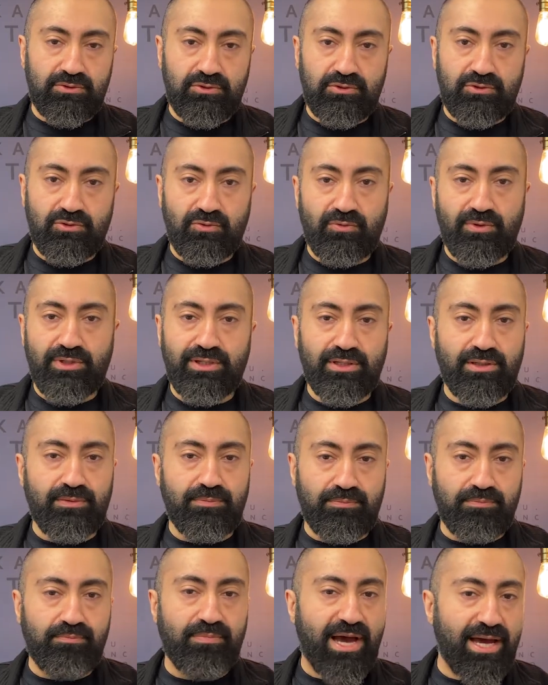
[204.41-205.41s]
doing a
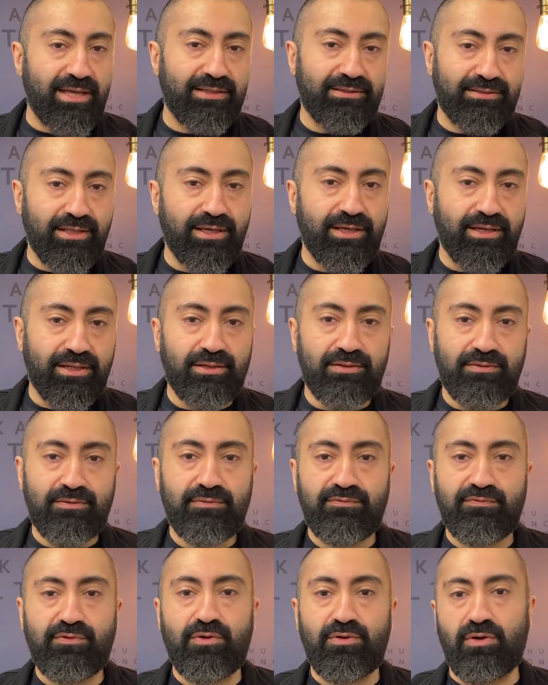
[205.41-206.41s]
bad thing
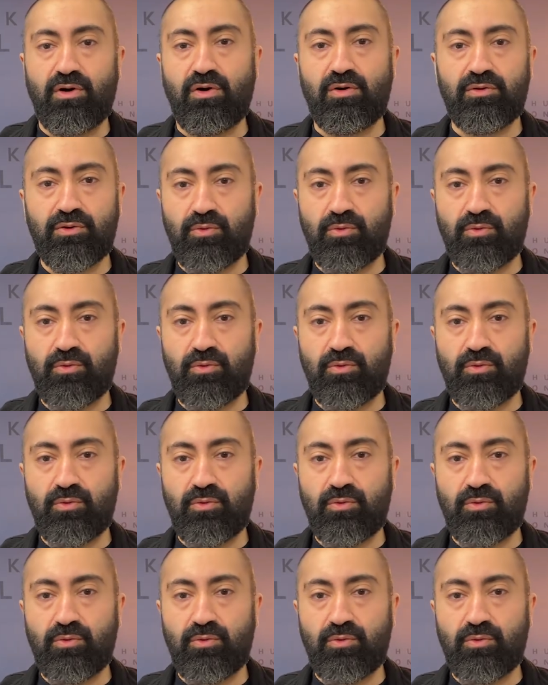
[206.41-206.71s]
for all